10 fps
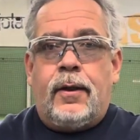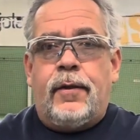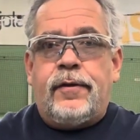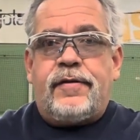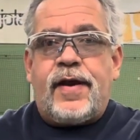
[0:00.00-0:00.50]

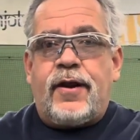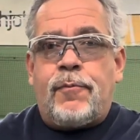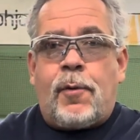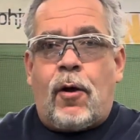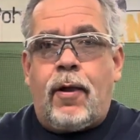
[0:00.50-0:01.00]
the tennis
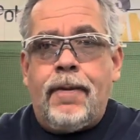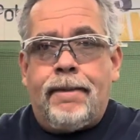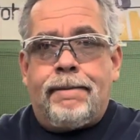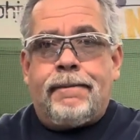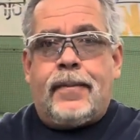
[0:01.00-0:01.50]
ball
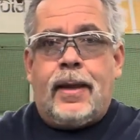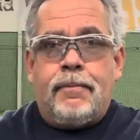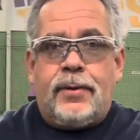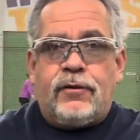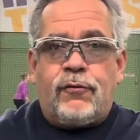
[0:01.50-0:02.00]

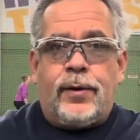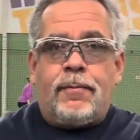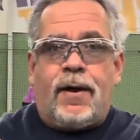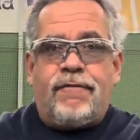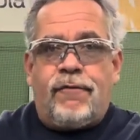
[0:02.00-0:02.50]
between
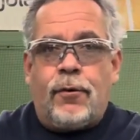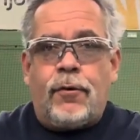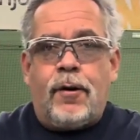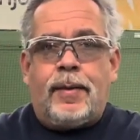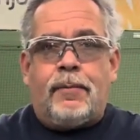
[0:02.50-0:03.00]
my
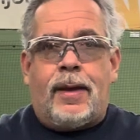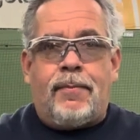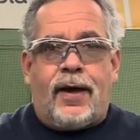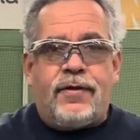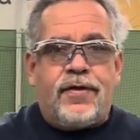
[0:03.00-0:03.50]
forearm and my
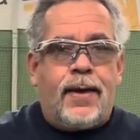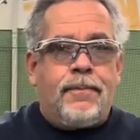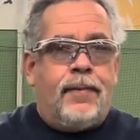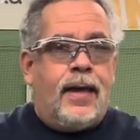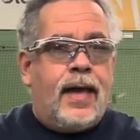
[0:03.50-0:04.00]
bicep,
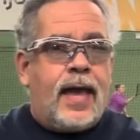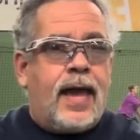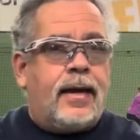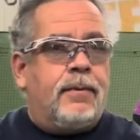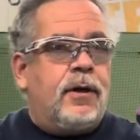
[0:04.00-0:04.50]

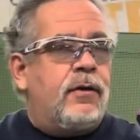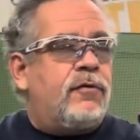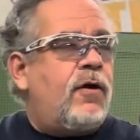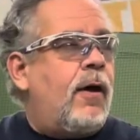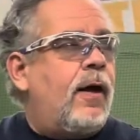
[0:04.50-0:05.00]
and I'm gonna
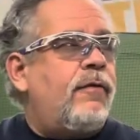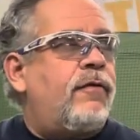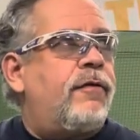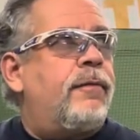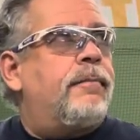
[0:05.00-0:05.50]
toss,